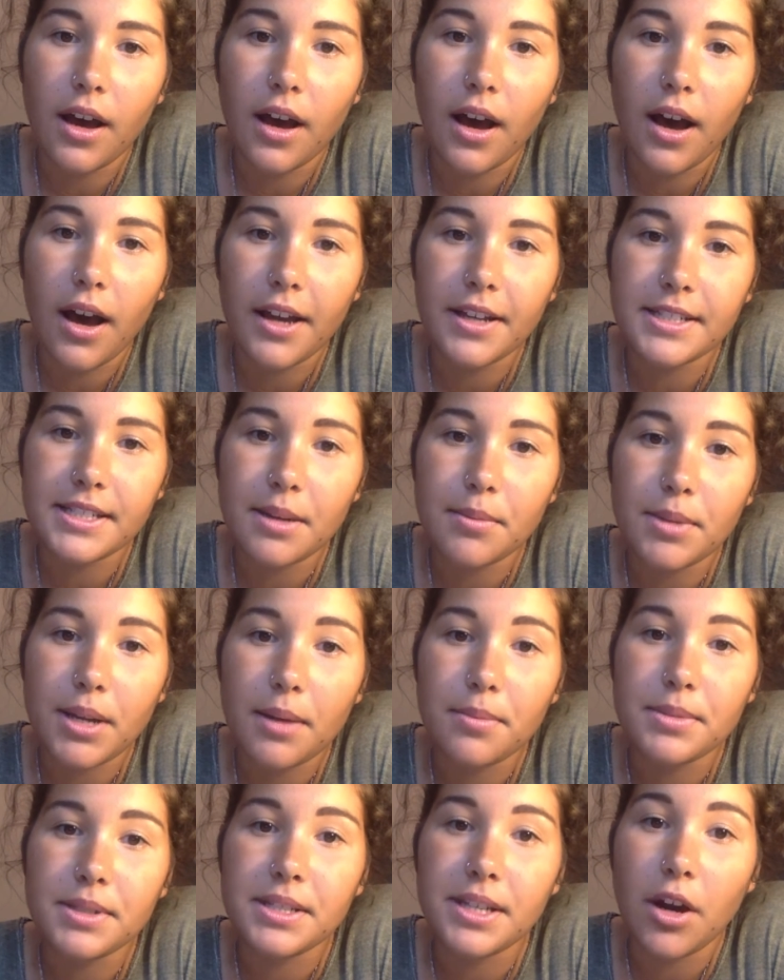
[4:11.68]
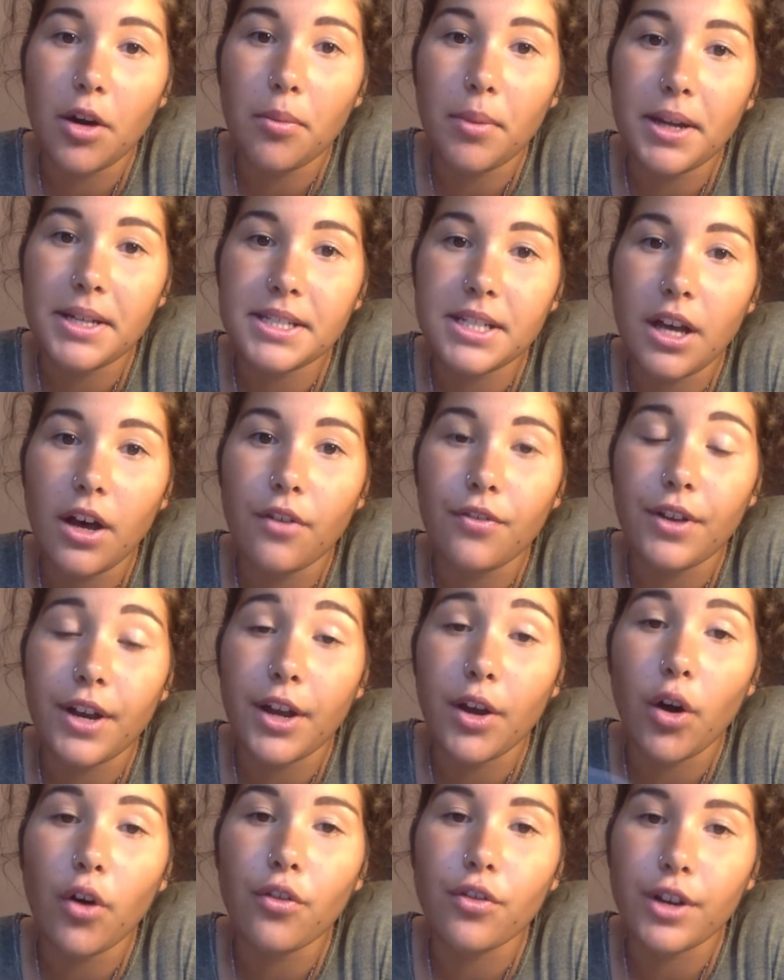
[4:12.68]
I sometimes doubt myself and
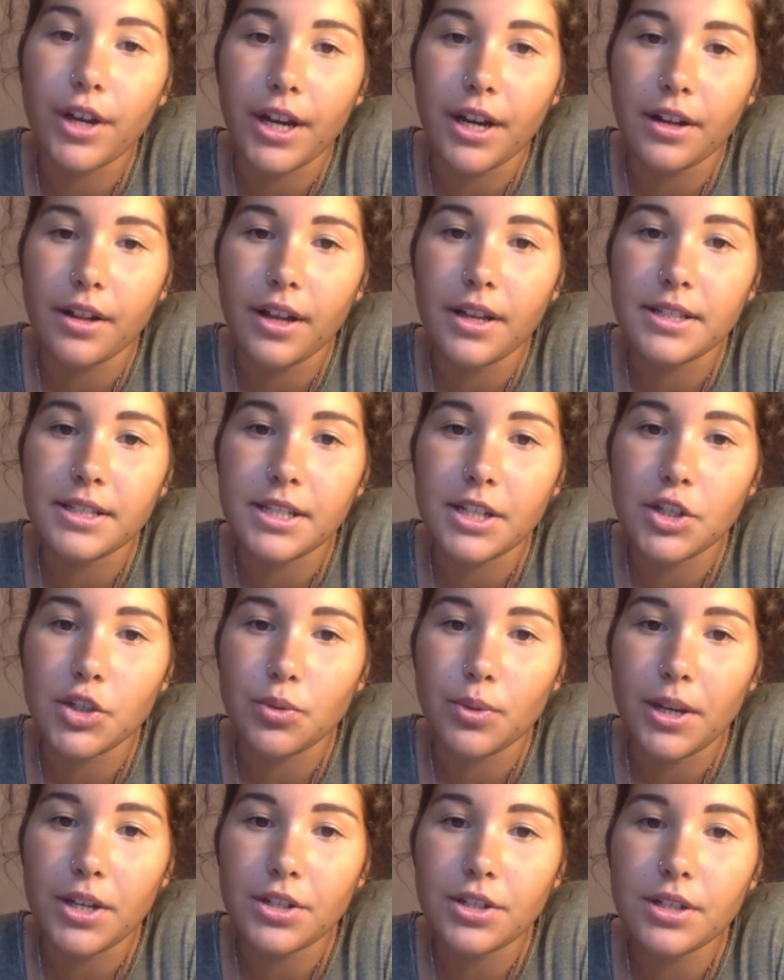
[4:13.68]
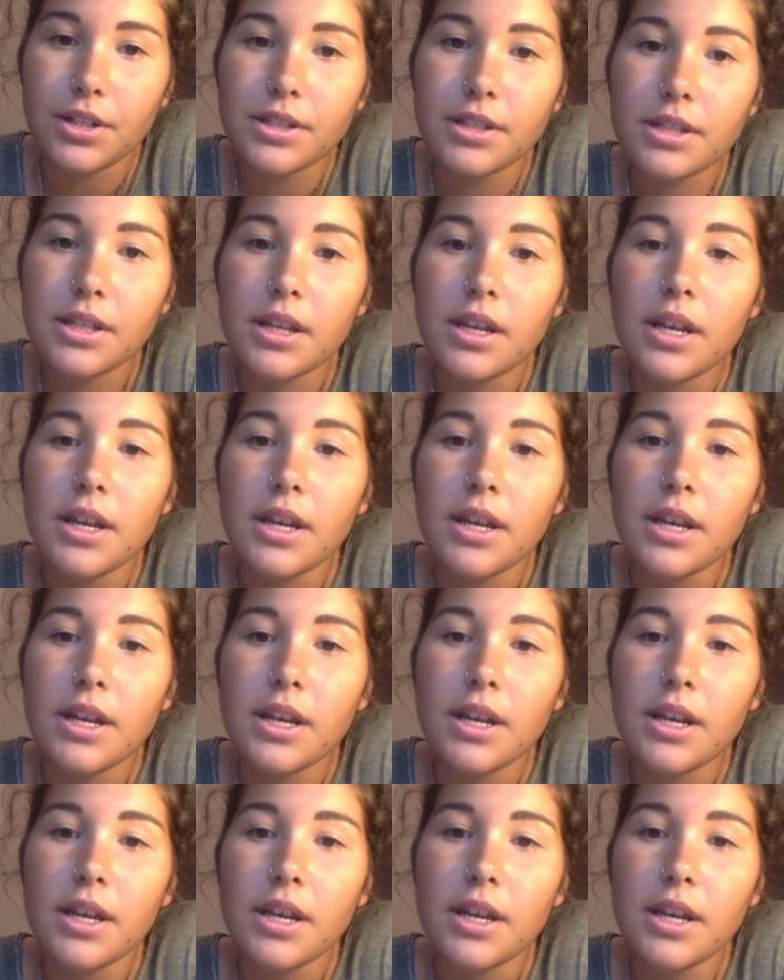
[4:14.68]
I overanalyze situations.